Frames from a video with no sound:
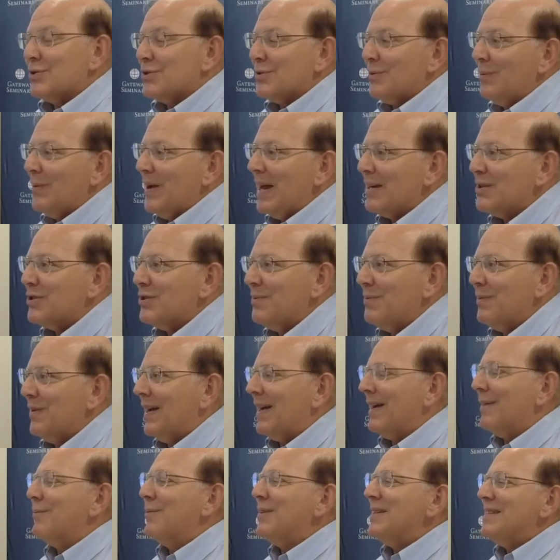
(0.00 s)
so we actually
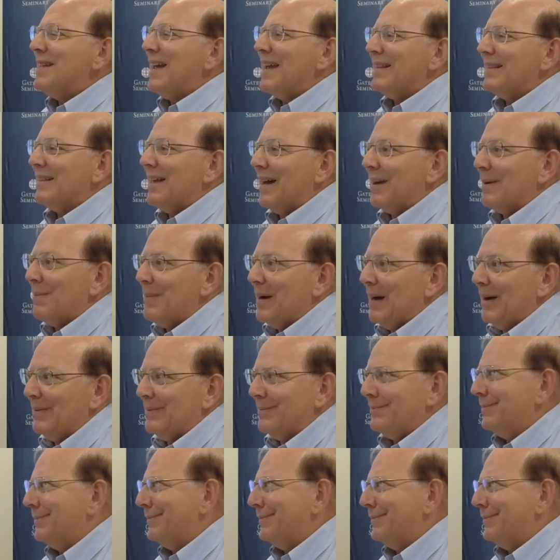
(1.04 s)
uh, we date that about